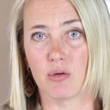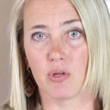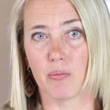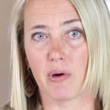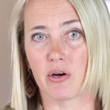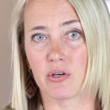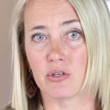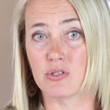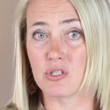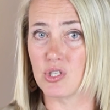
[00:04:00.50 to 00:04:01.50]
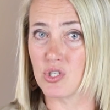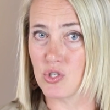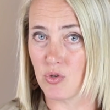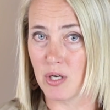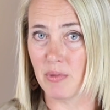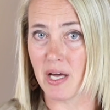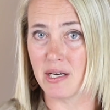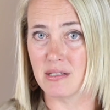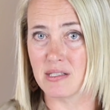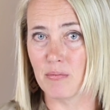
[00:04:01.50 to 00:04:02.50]
with their partners, to streamline
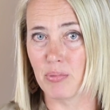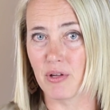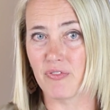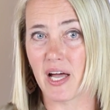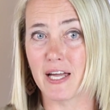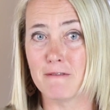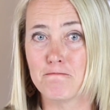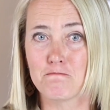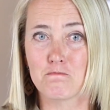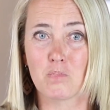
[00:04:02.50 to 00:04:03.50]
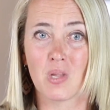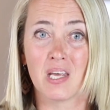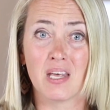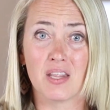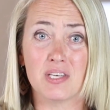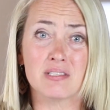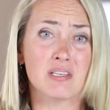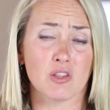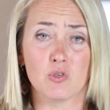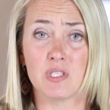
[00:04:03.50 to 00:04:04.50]
and simplify. This
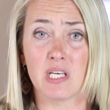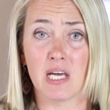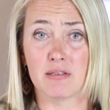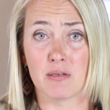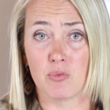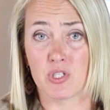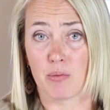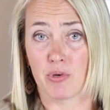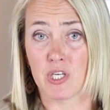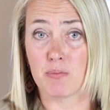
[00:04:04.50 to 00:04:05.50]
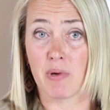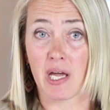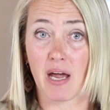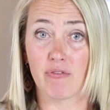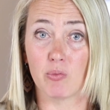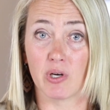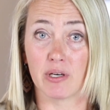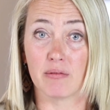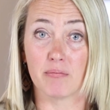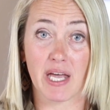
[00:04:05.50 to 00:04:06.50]
enthusiasm was embraced by
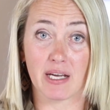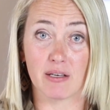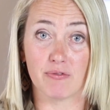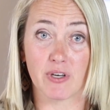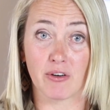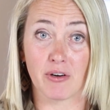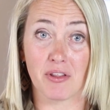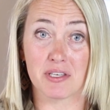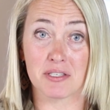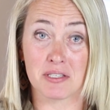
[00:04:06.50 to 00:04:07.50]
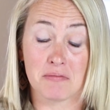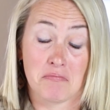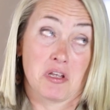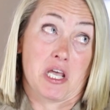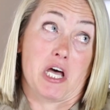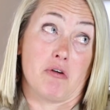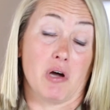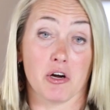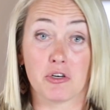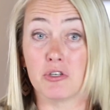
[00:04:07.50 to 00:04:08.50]
everyone at Configura. This, how
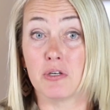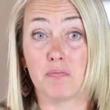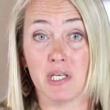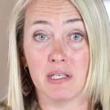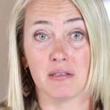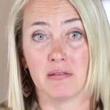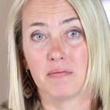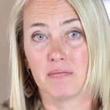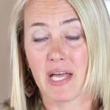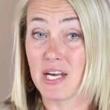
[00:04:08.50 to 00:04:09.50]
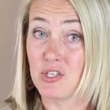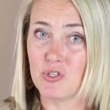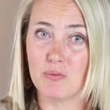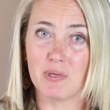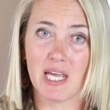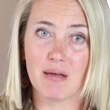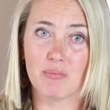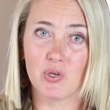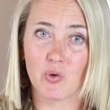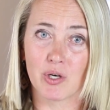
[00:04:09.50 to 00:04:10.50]
hard could it be? Attitude became
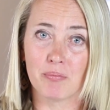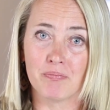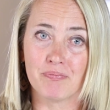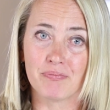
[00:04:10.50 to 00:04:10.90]
the norm.